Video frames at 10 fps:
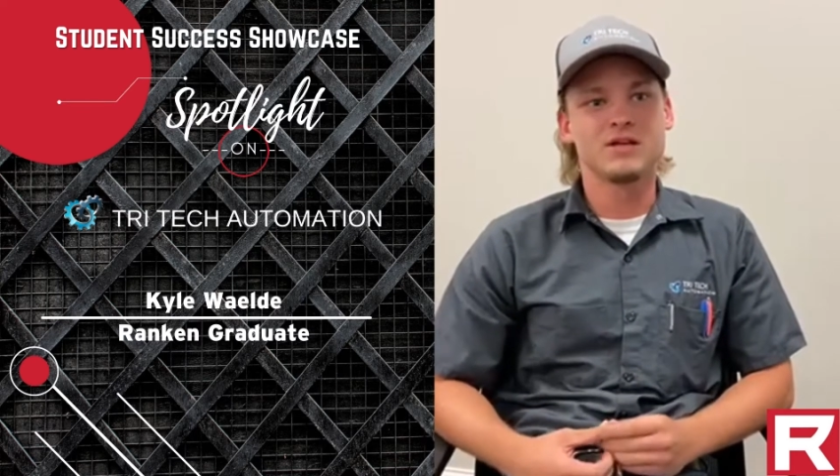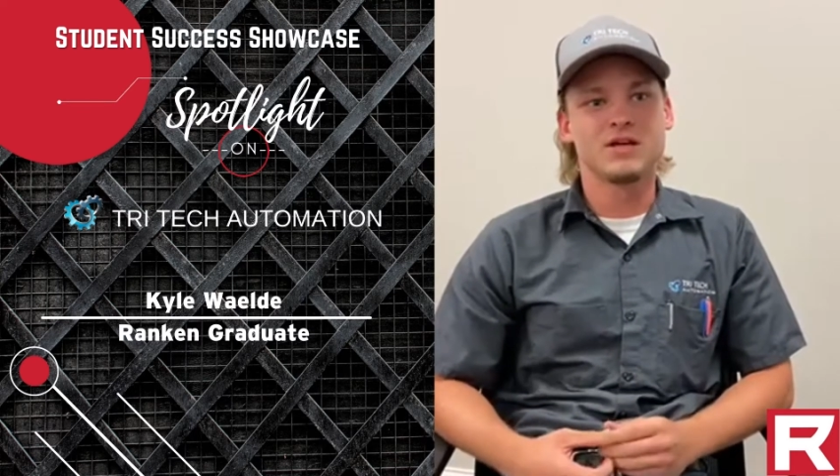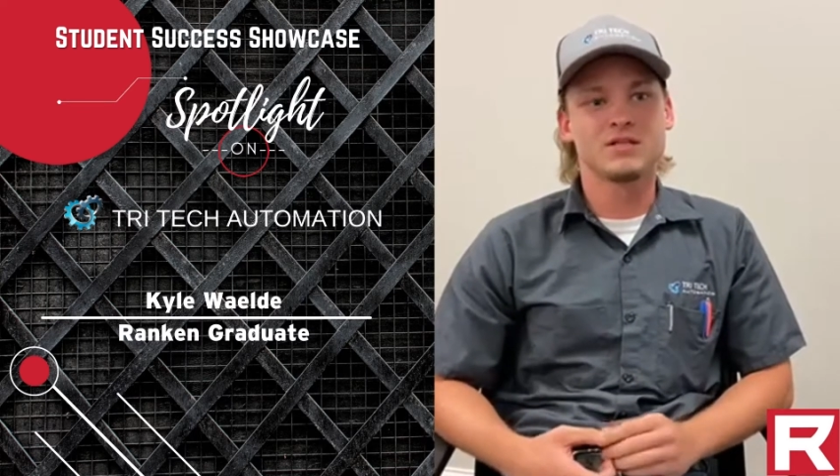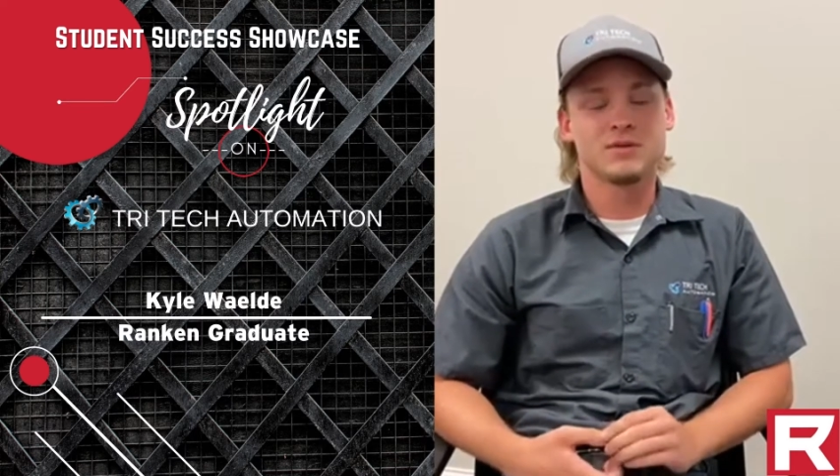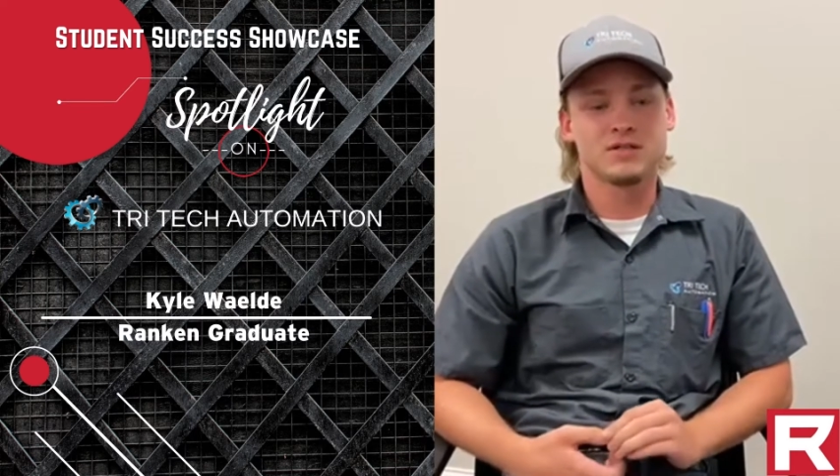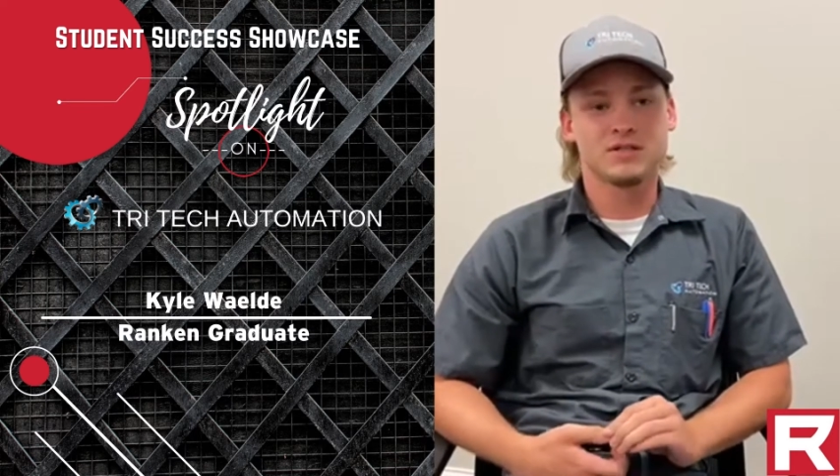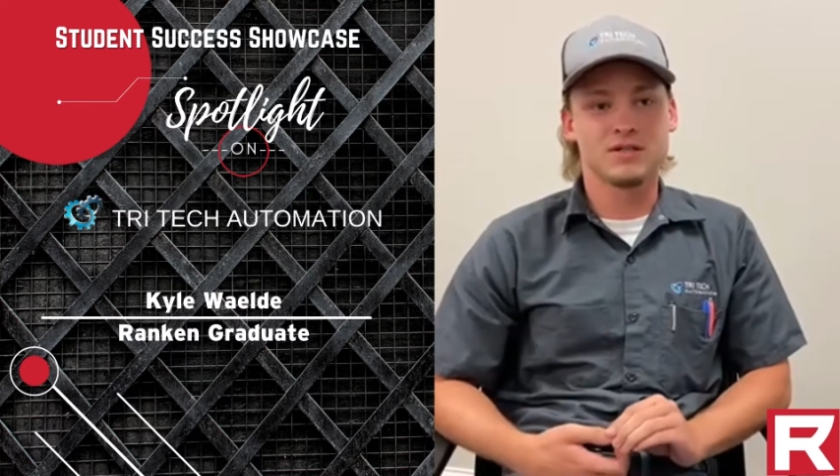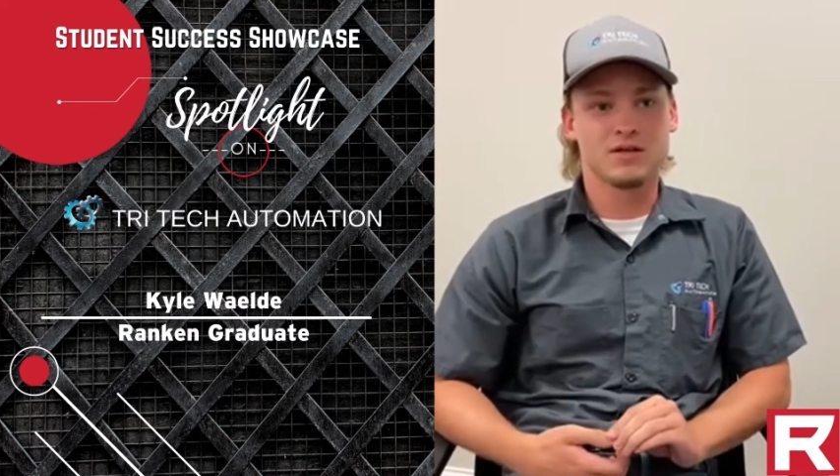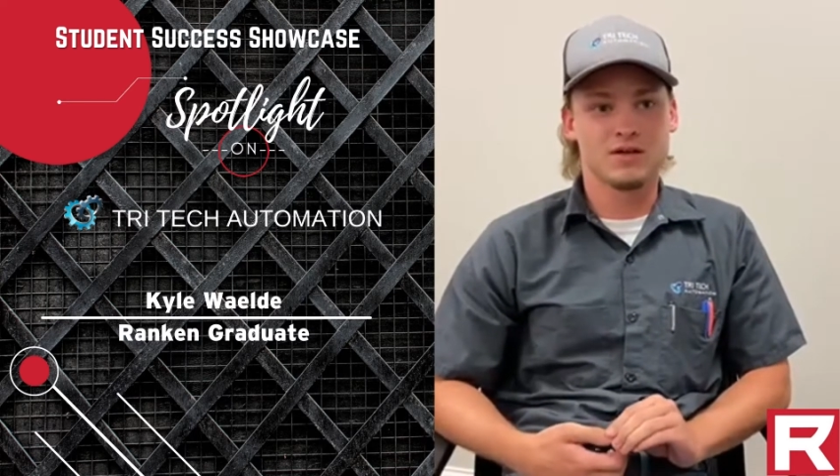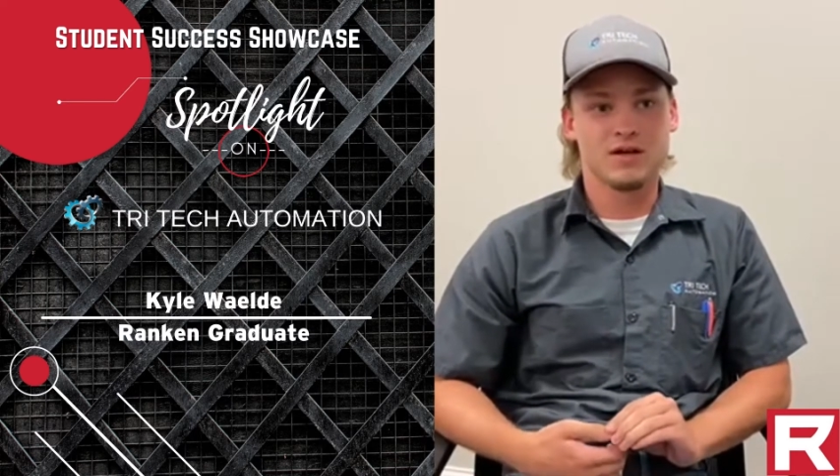
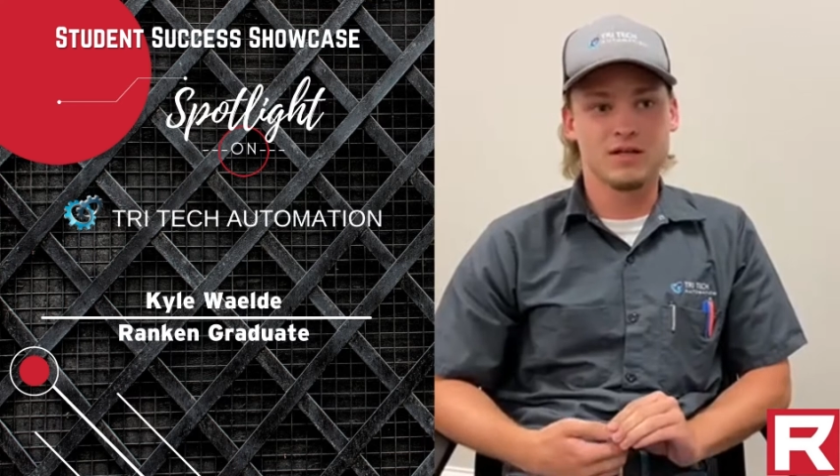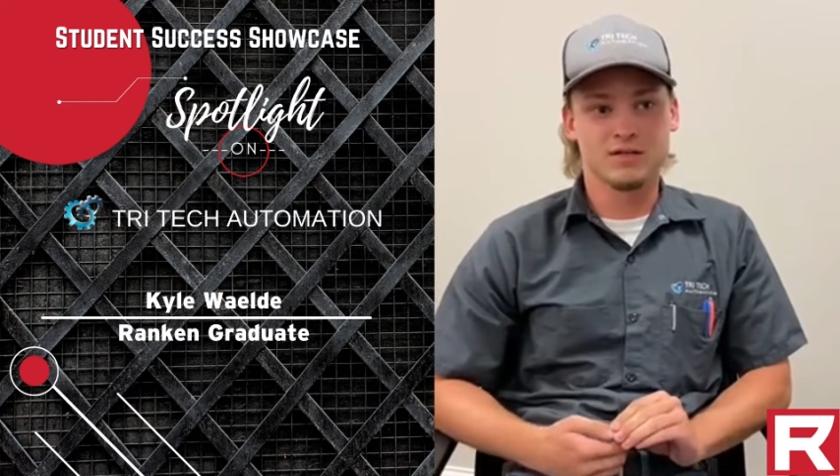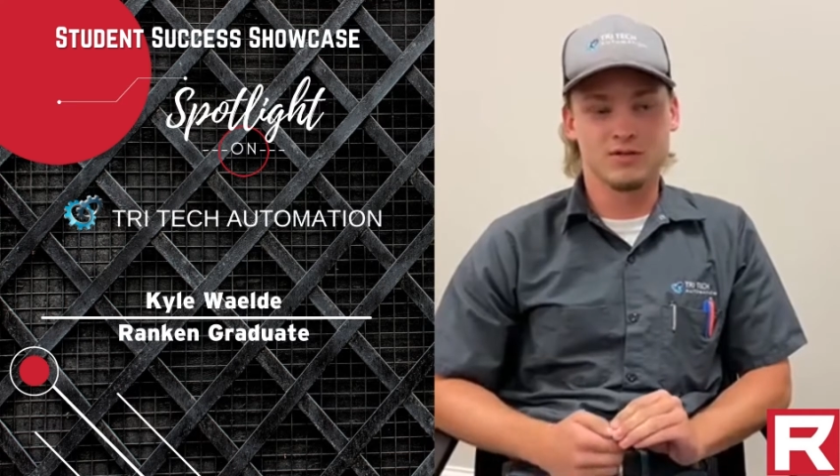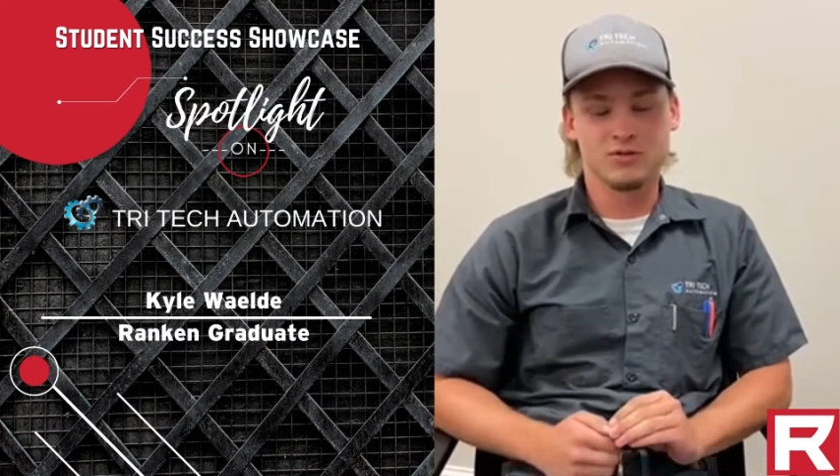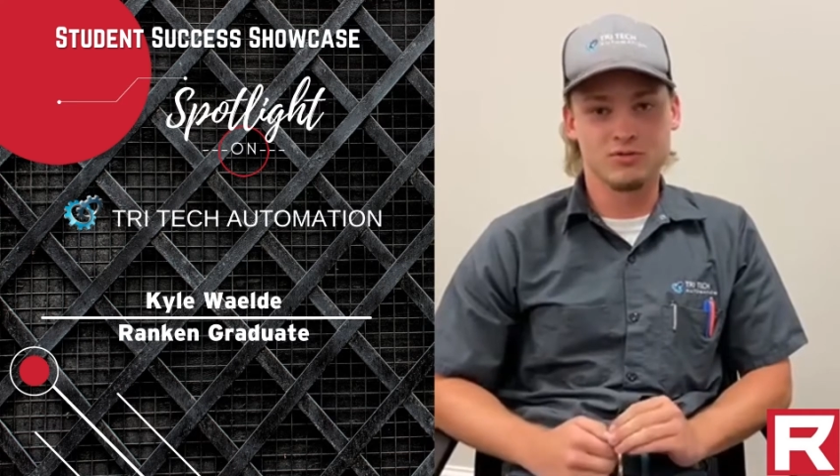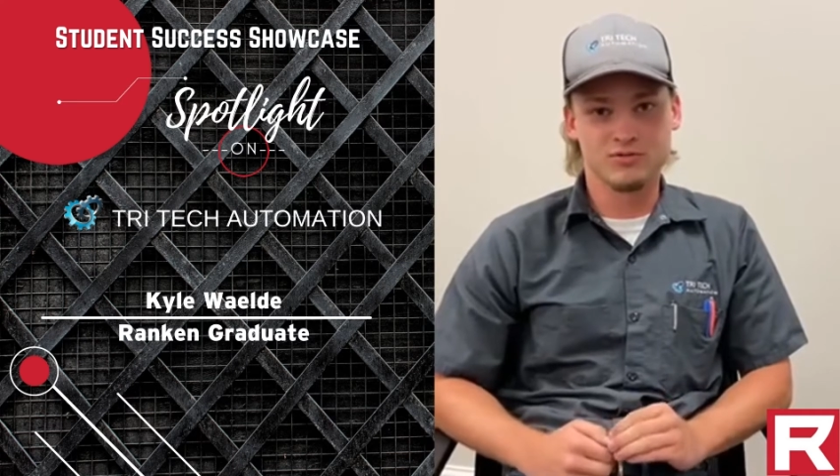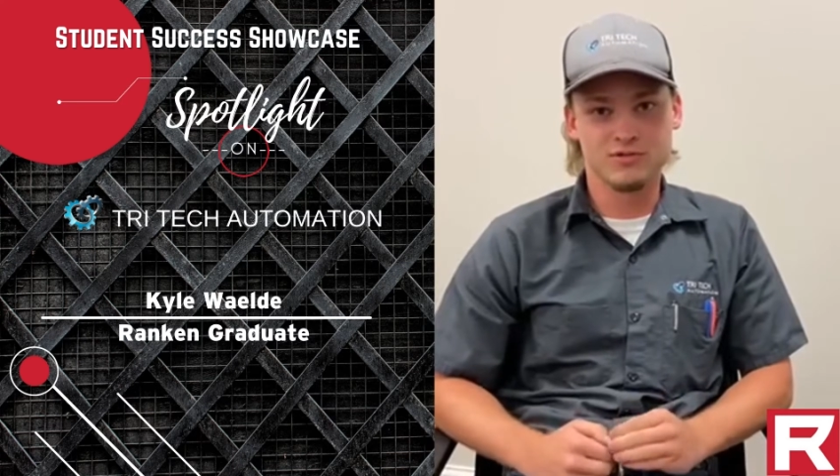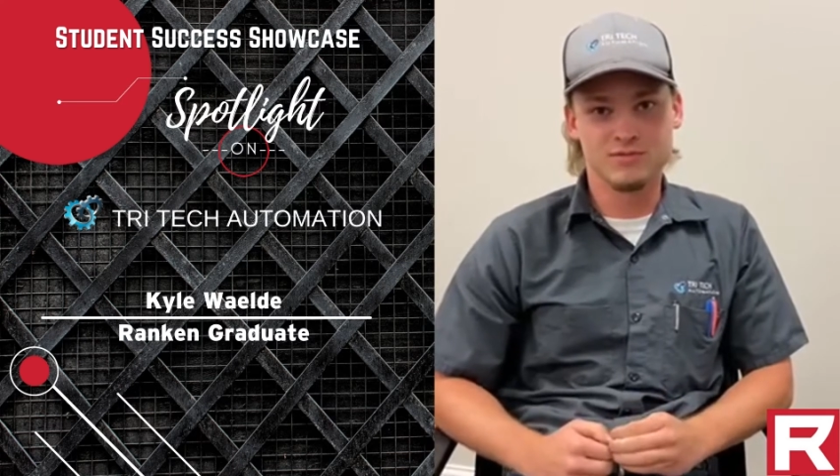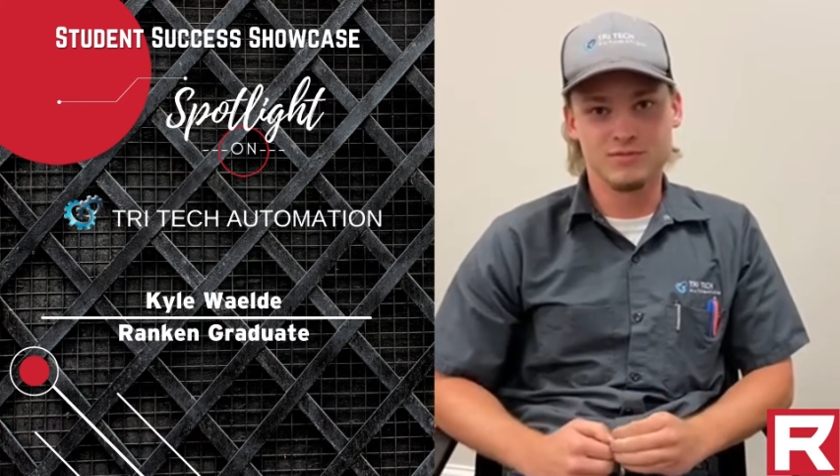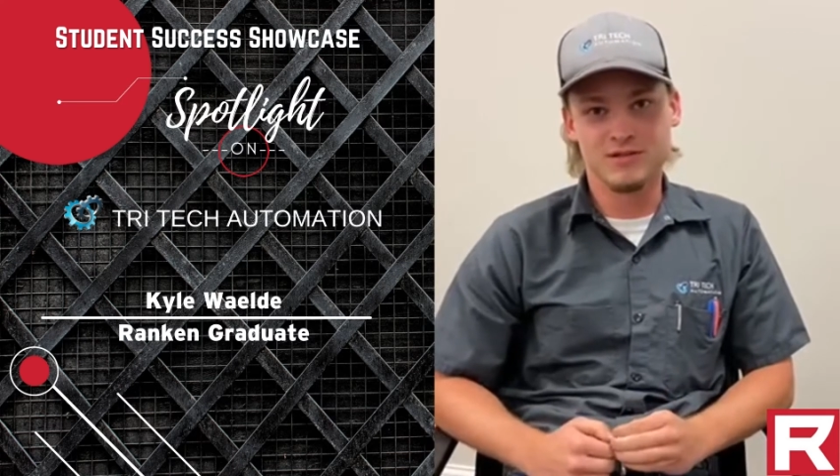especially I like control systems